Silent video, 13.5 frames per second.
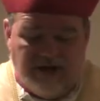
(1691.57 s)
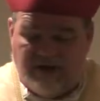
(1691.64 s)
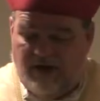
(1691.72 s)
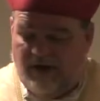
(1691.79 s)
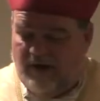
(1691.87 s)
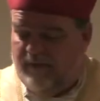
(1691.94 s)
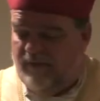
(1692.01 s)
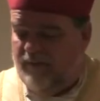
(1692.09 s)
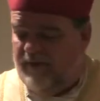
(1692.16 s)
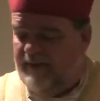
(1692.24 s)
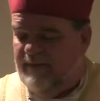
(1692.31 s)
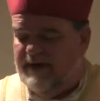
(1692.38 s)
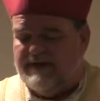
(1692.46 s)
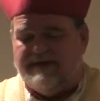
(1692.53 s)
So
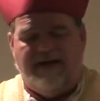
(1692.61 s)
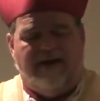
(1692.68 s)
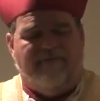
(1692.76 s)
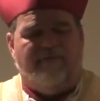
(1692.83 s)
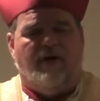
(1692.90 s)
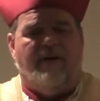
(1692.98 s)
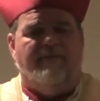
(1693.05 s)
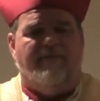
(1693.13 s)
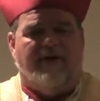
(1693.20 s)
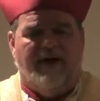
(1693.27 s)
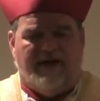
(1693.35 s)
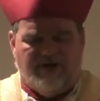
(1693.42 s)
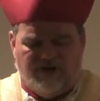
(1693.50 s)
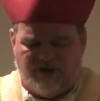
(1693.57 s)
we must therefore, I'm
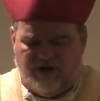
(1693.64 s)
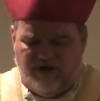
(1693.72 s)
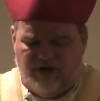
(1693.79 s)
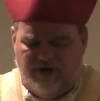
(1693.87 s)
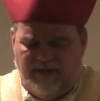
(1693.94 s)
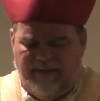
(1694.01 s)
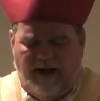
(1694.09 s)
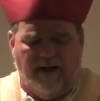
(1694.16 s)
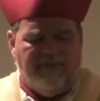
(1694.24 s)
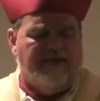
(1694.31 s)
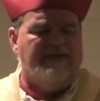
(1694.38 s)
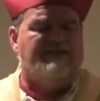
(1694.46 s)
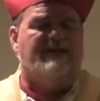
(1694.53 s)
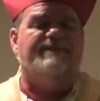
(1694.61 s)
very concerned about
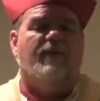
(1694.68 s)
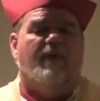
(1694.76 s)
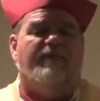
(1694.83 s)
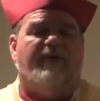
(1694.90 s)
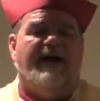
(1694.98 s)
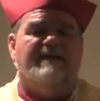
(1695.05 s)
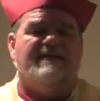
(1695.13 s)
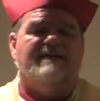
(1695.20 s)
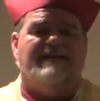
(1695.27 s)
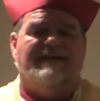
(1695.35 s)
this, says Pope Francis,